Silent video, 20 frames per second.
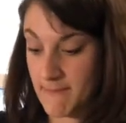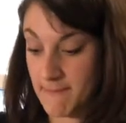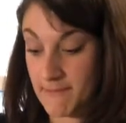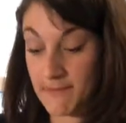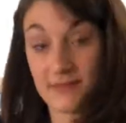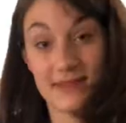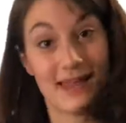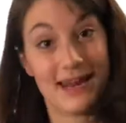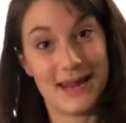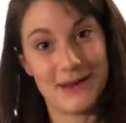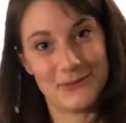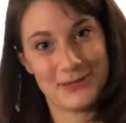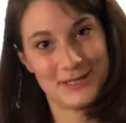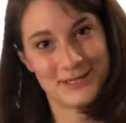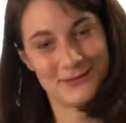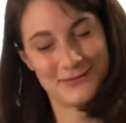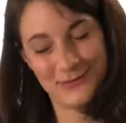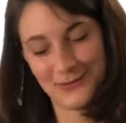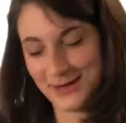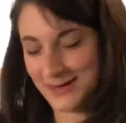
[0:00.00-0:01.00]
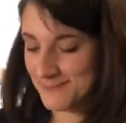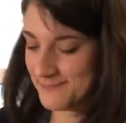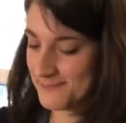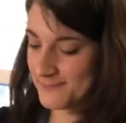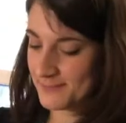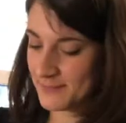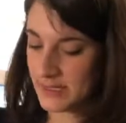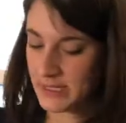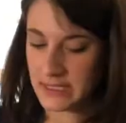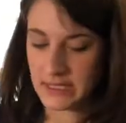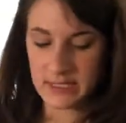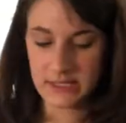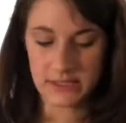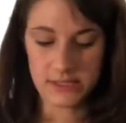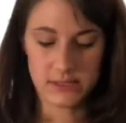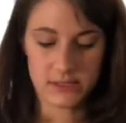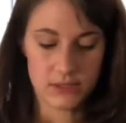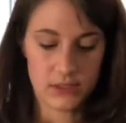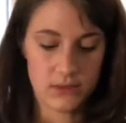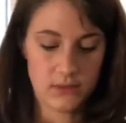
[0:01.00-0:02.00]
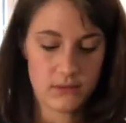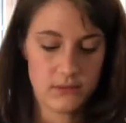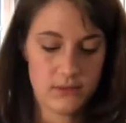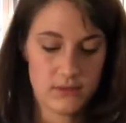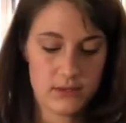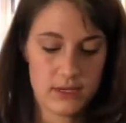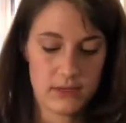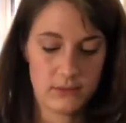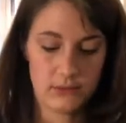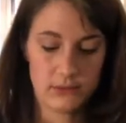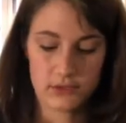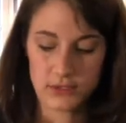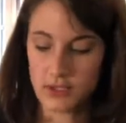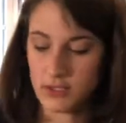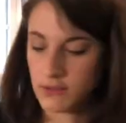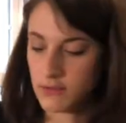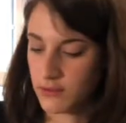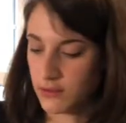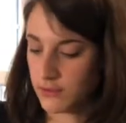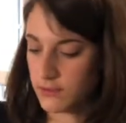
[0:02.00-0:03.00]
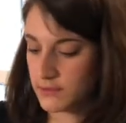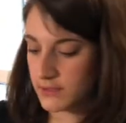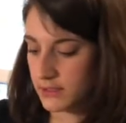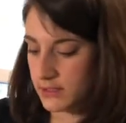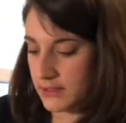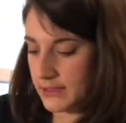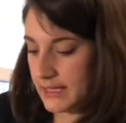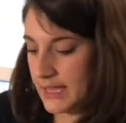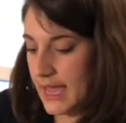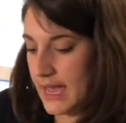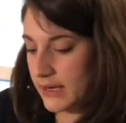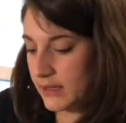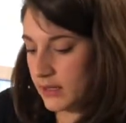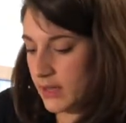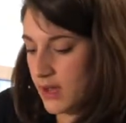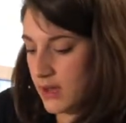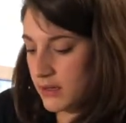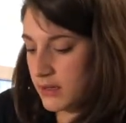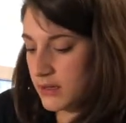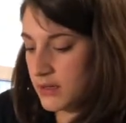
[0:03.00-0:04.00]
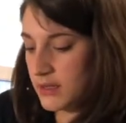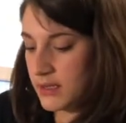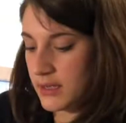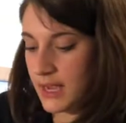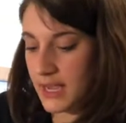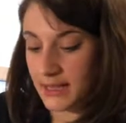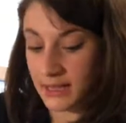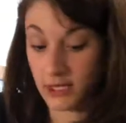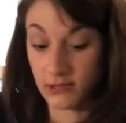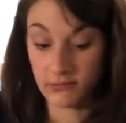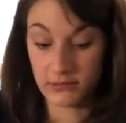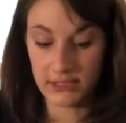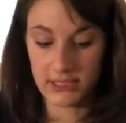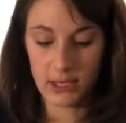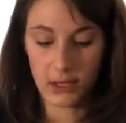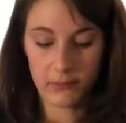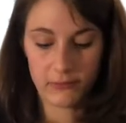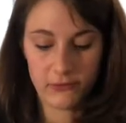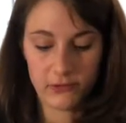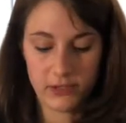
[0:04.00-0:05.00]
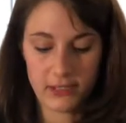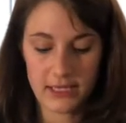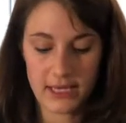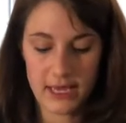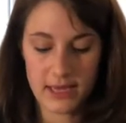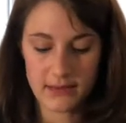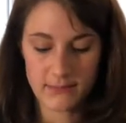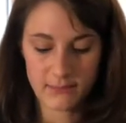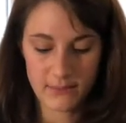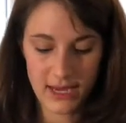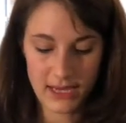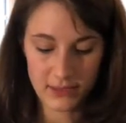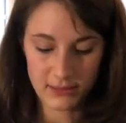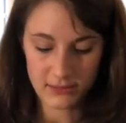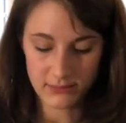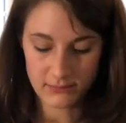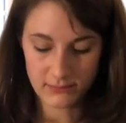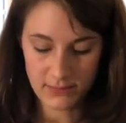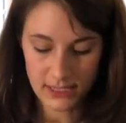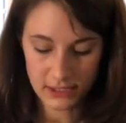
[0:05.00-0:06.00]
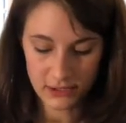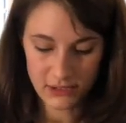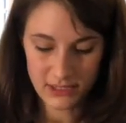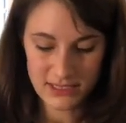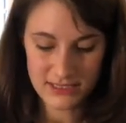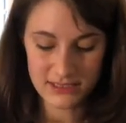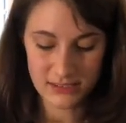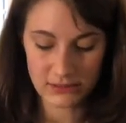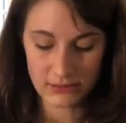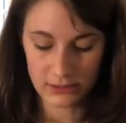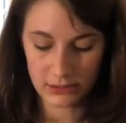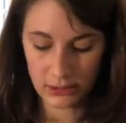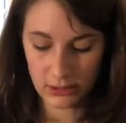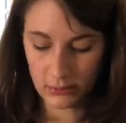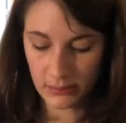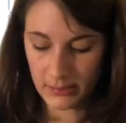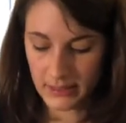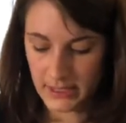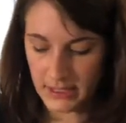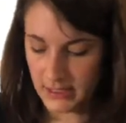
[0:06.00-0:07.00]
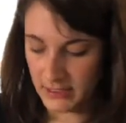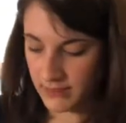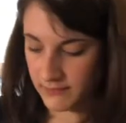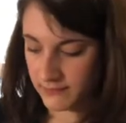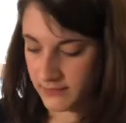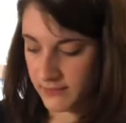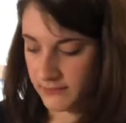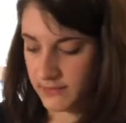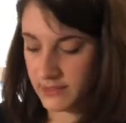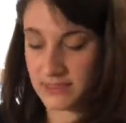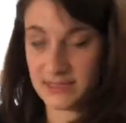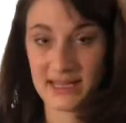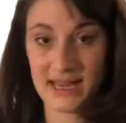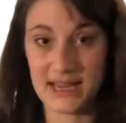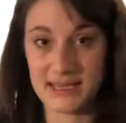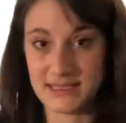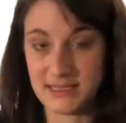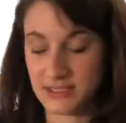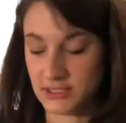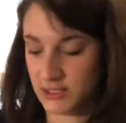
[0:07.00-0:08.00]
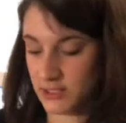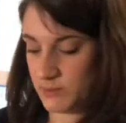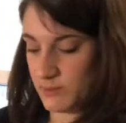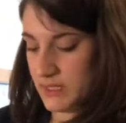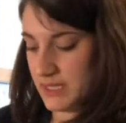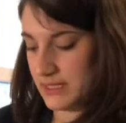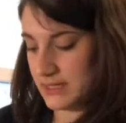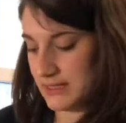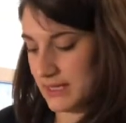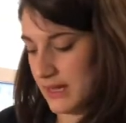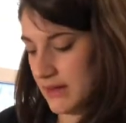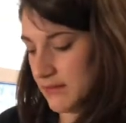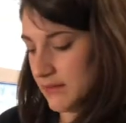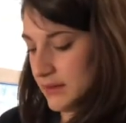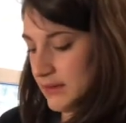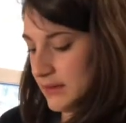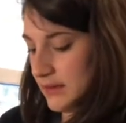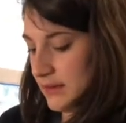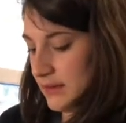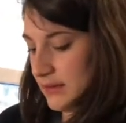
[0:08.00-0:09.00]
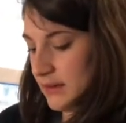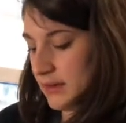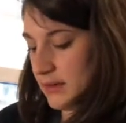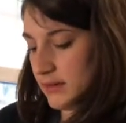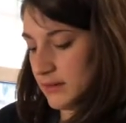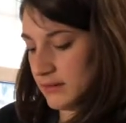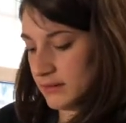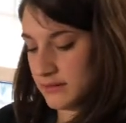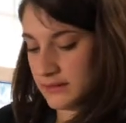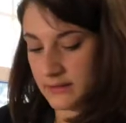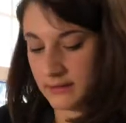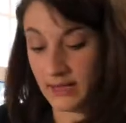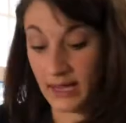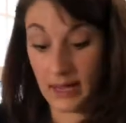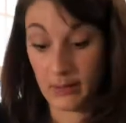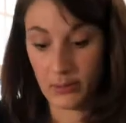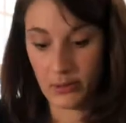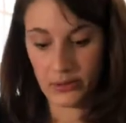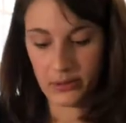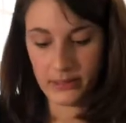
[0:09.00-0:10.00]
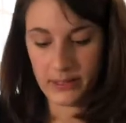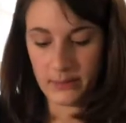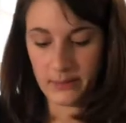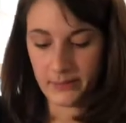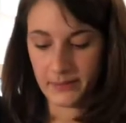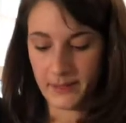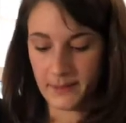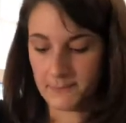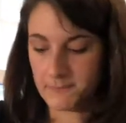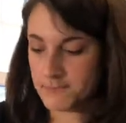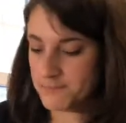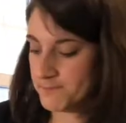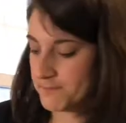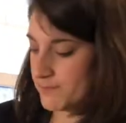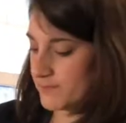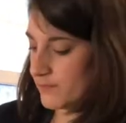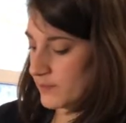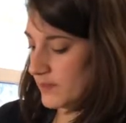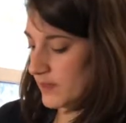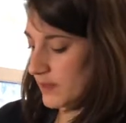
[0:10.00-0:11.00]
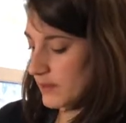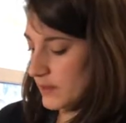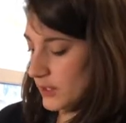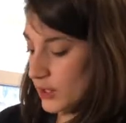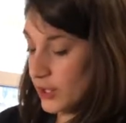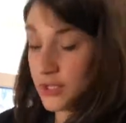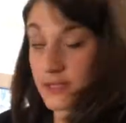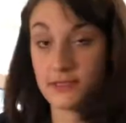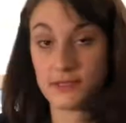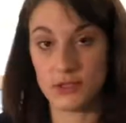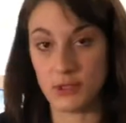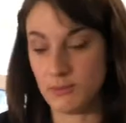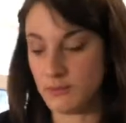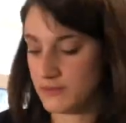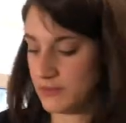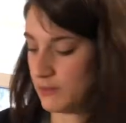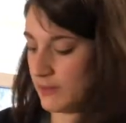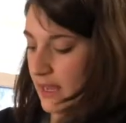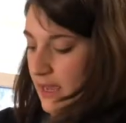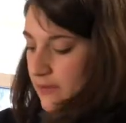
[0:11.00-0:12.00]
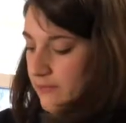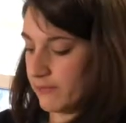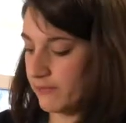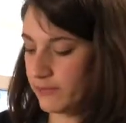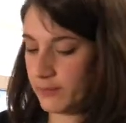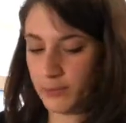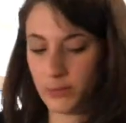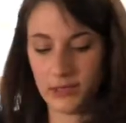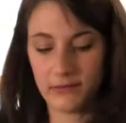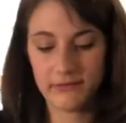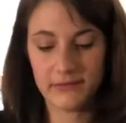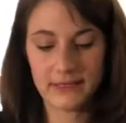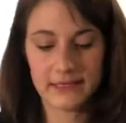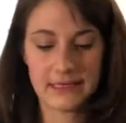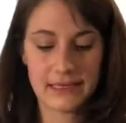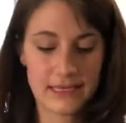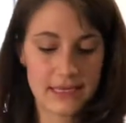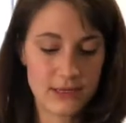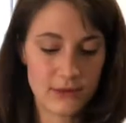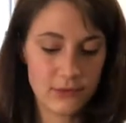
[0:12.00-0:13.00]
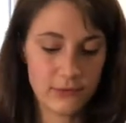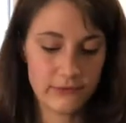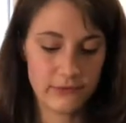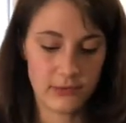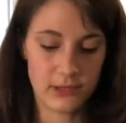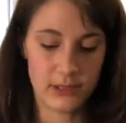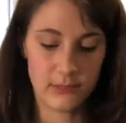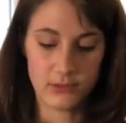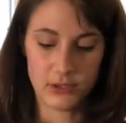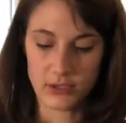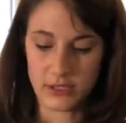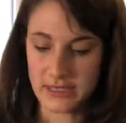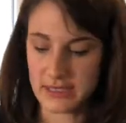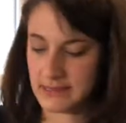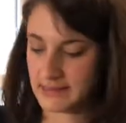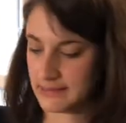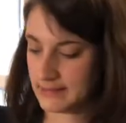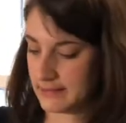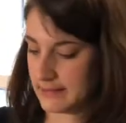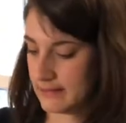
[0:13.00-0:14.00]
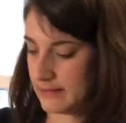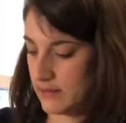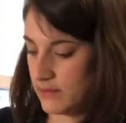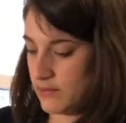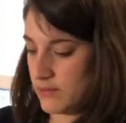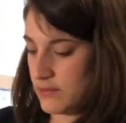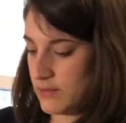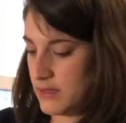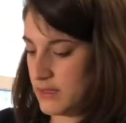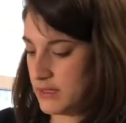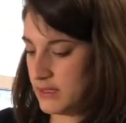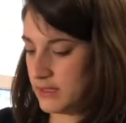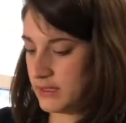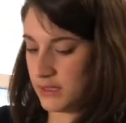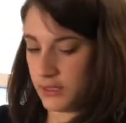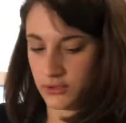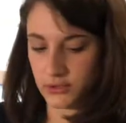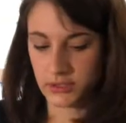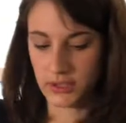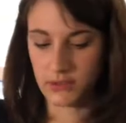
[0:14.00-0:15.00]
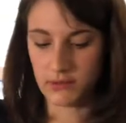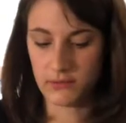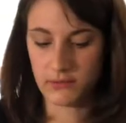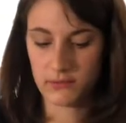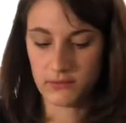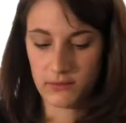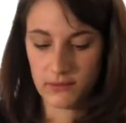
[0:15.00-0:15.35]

that I wished for. So I will show you those. They're in the catalog, and they're really helpful to get. My cookies are a little bit of different sizes just because I eyeballed it, but the cookie scoops, you would have perfectly uniform cookies. So I'll show you those.